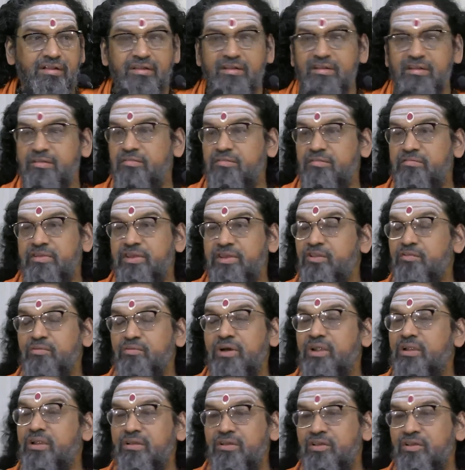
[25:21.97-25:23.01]
When you
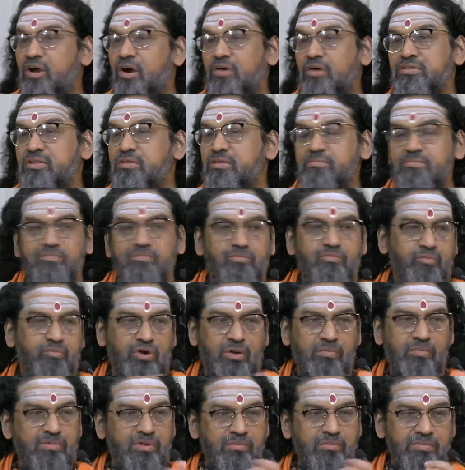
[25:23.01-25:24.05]
are, now the
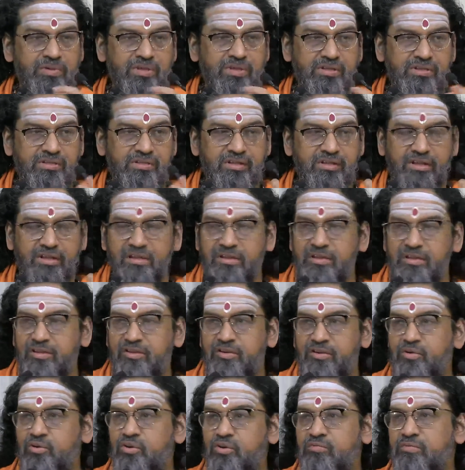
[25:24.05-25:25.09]
problem is,
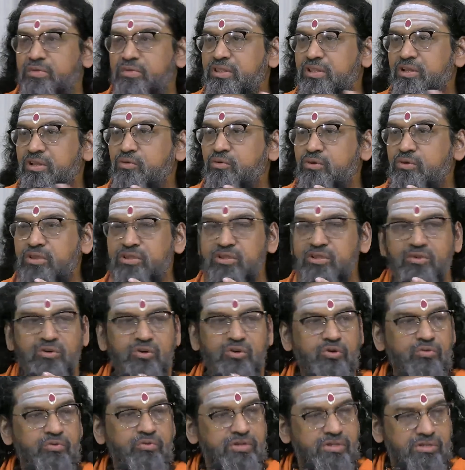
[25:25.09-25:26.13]
when they go to the
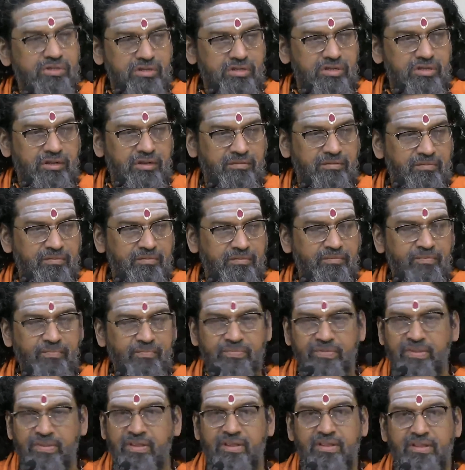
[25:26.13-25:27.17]
university,
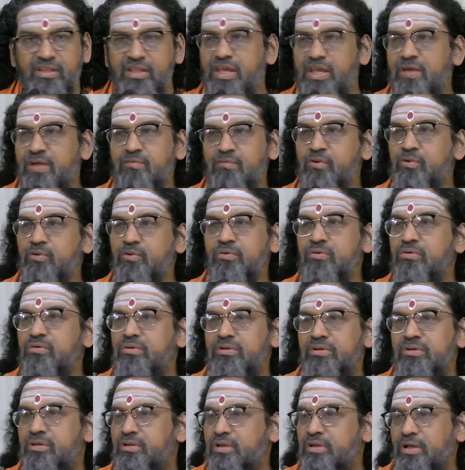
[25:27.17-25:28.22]
they have
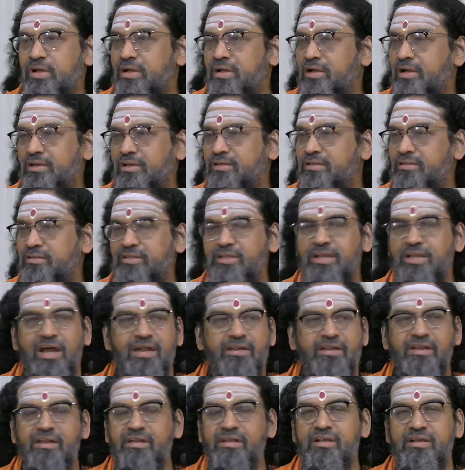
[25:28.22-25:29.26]
the
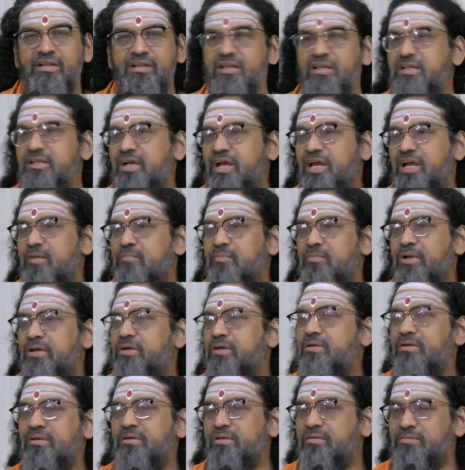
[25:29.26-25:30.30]
identity, I am a,
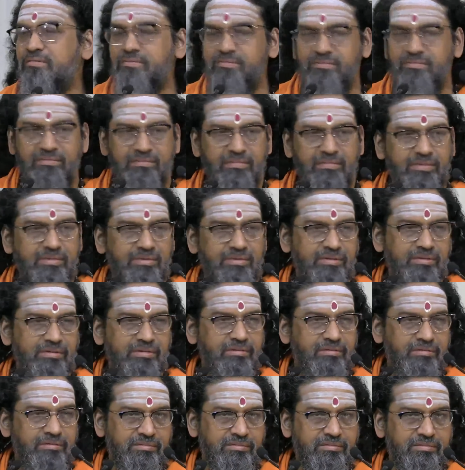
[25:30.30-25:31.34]

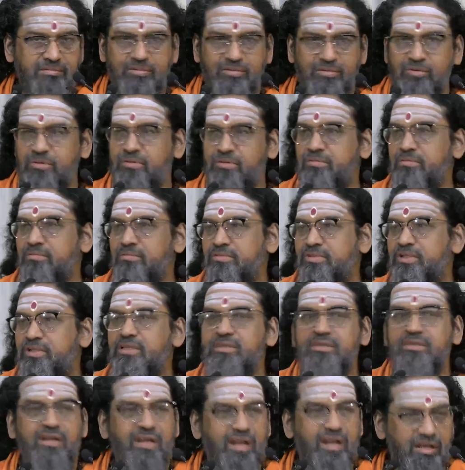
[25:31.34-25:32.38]

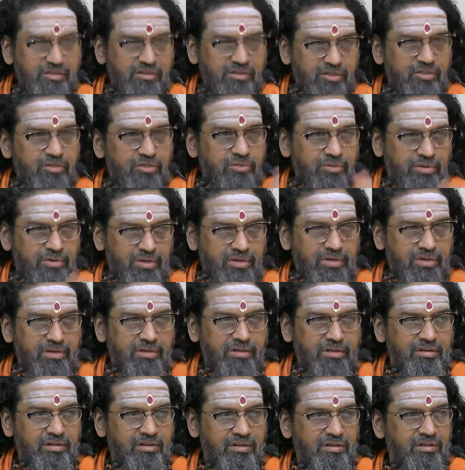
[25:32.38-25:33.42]
10th class student.
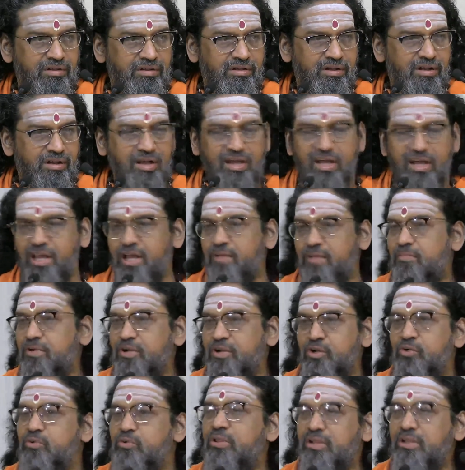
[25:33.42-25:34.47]
I am a
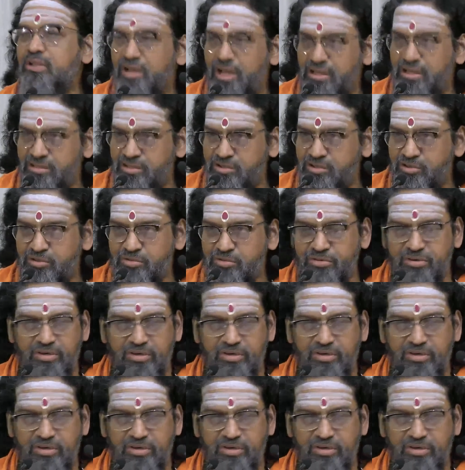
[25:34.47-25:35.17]
12th class student.